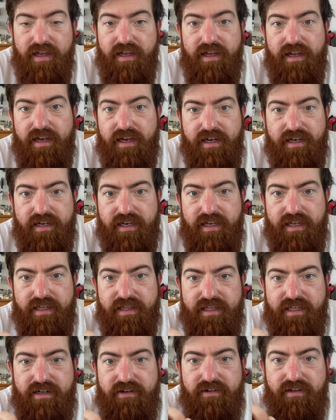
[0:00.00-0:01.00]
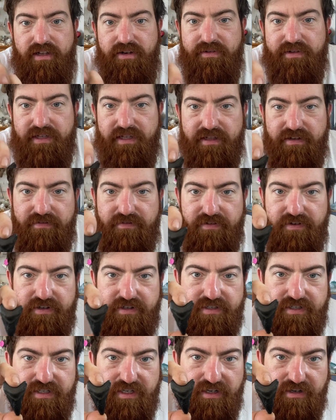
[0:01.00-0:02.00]
And literally within the
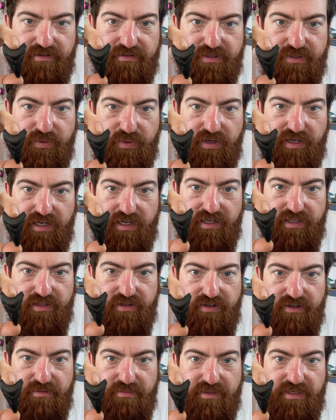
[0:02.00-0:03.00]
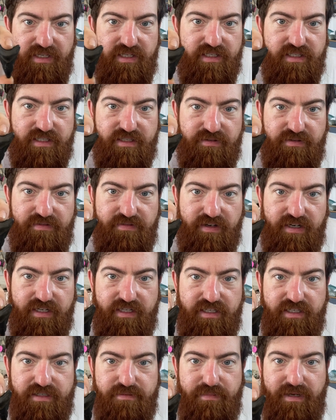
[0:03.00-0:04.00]
first, 20-30 minutes, we find
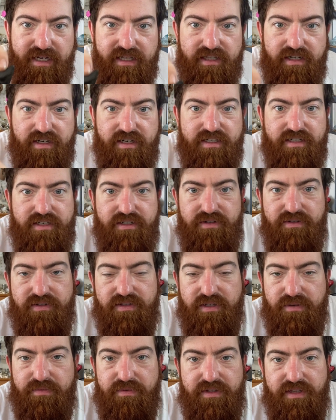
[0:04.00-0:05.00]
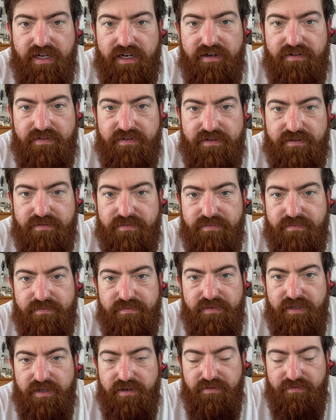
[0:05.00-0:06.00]
this megalodon tooth, and we're there for
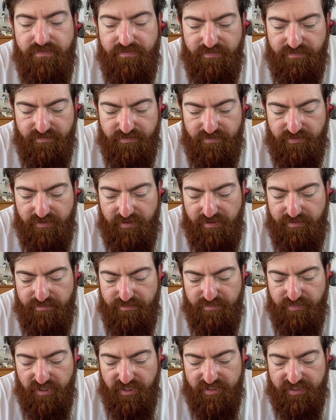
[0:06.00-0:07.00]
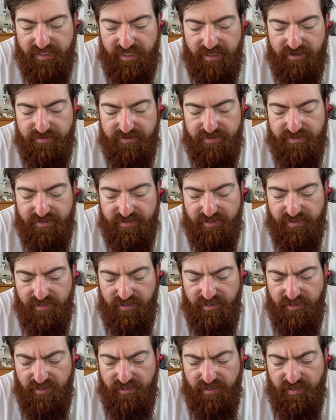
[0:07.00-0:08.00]
3+ hours,
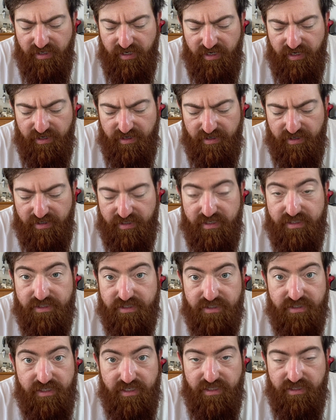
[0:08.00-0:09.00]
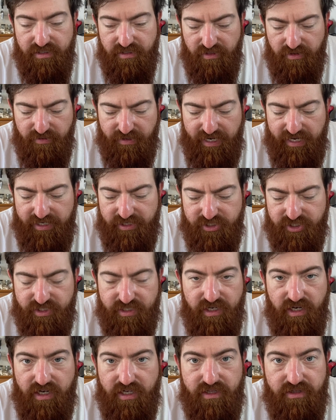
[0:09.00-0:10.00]
and just in the location,
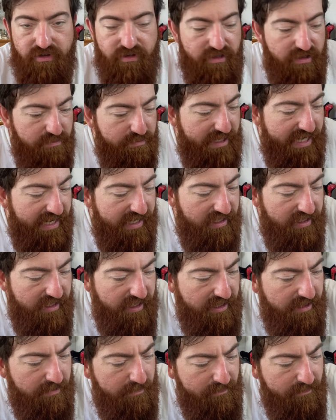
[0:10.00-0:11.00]
not including the paddling.